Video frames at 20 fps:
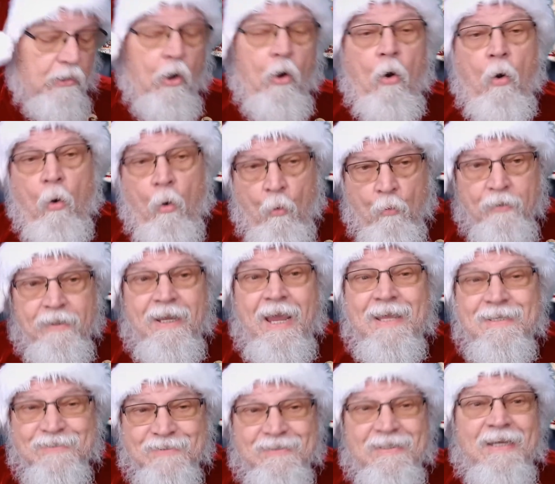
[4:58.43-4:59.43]
Oh,
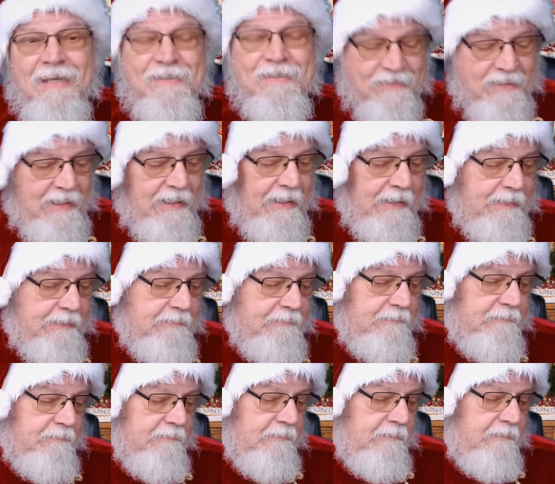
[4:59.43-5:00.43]
yes, they said.
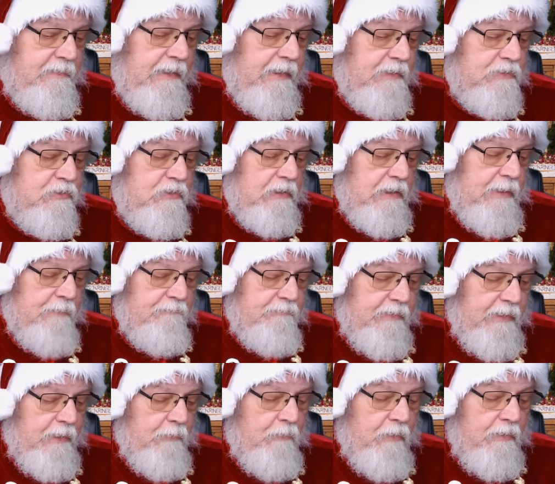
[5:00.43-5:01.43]
They exclaimed.
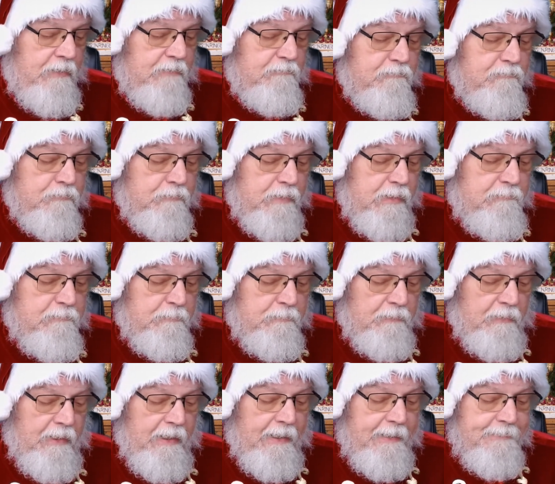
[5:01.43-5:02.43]
Very well, he
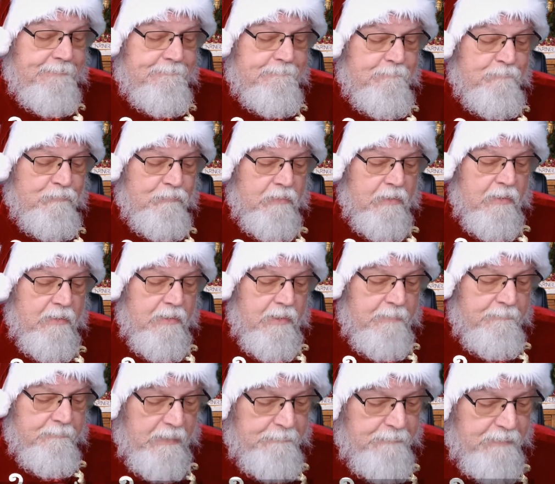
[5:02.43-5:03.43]
replied.
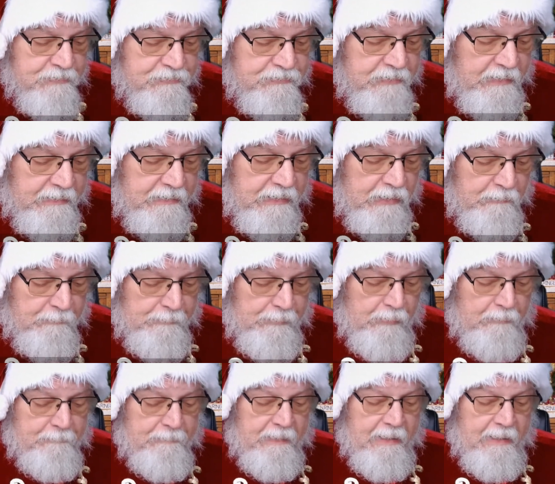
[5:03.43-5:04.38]
But I must tell you there will only